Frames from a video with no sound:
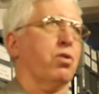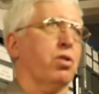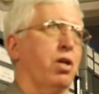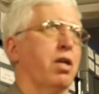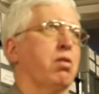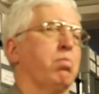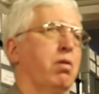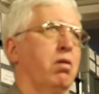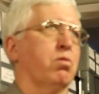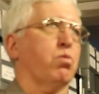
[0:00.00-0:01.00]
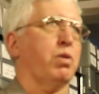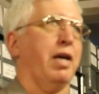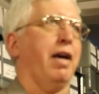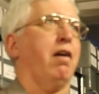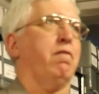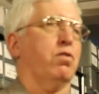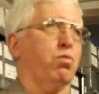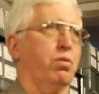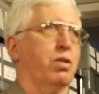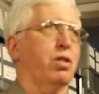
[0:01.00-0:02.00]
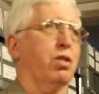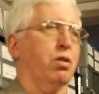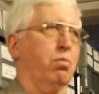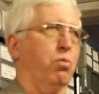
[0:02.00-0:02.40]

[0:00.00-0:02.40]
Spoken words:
A lot of the problems we have is with the